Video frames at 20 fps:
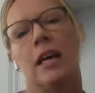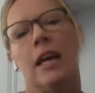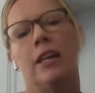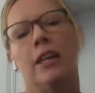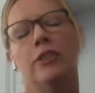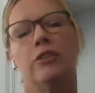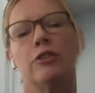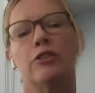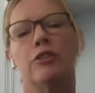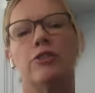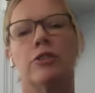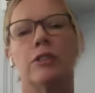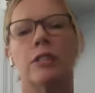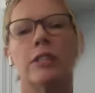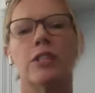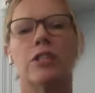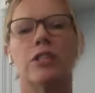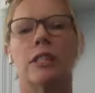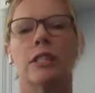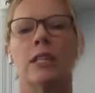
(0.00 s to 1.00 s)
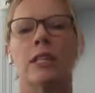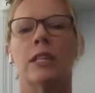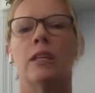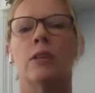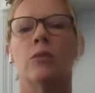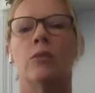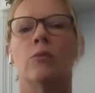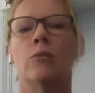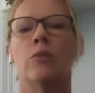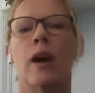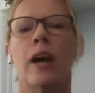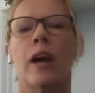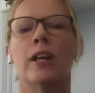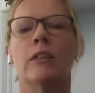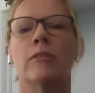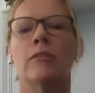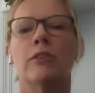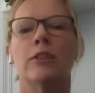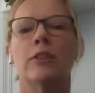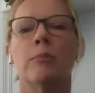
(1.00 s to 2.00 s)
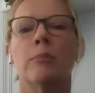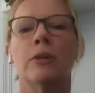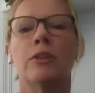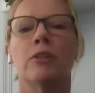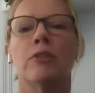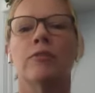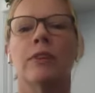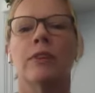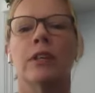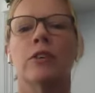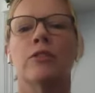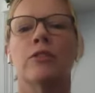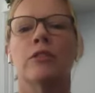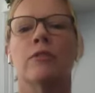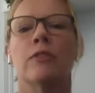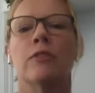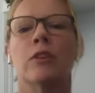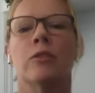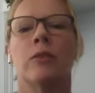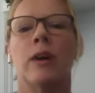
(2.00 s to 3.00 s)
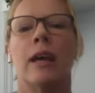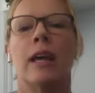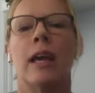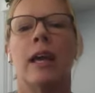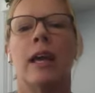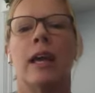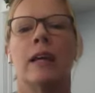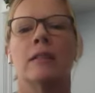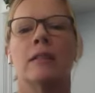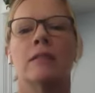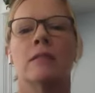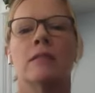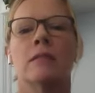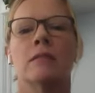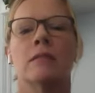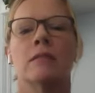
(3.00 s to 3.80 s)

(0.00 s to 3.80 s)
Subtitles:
And your drishti right over your middle fingers of your right hand.